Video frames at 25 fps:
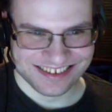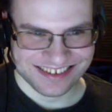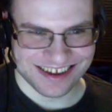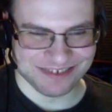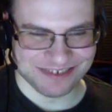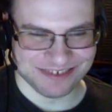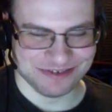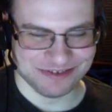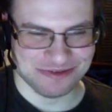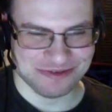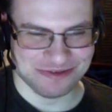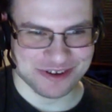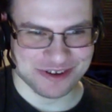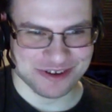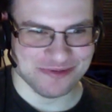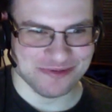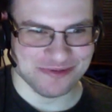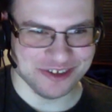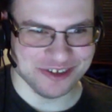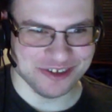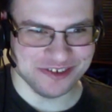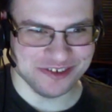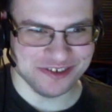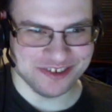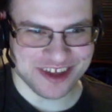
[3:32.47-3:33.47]
That was one of
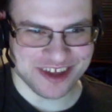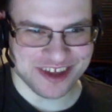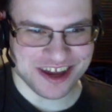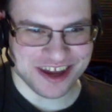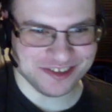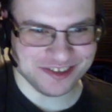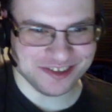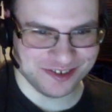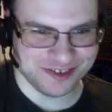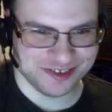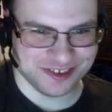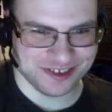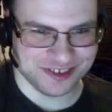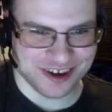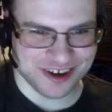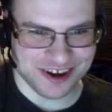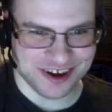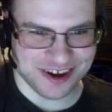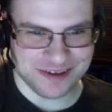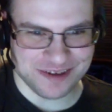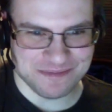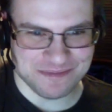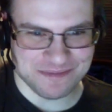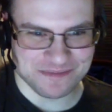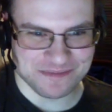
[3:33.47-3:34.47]
the ones that's
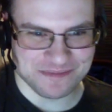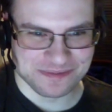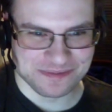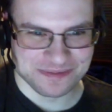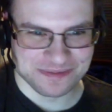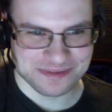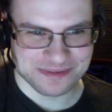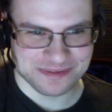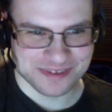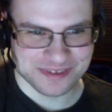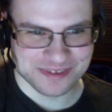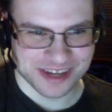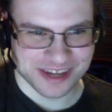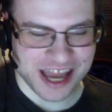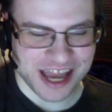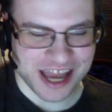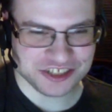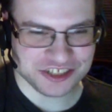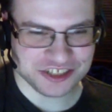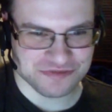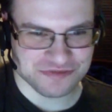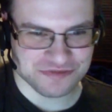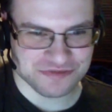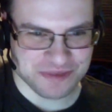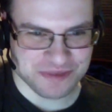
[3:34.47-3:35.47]
I
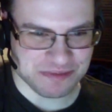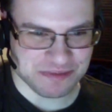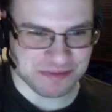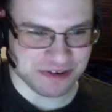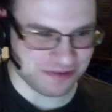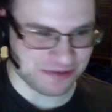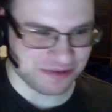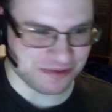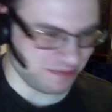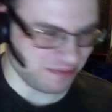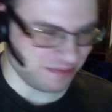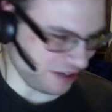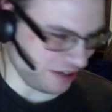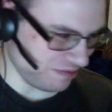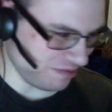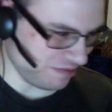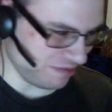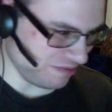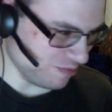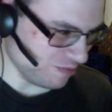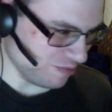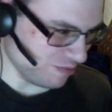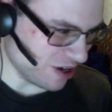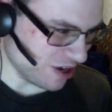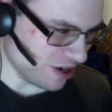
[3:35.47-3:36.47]
actually remember, like,
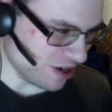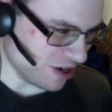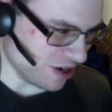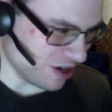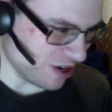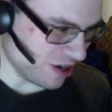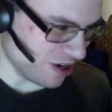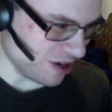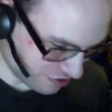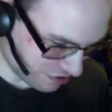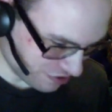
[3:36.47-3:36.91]
when I first learned to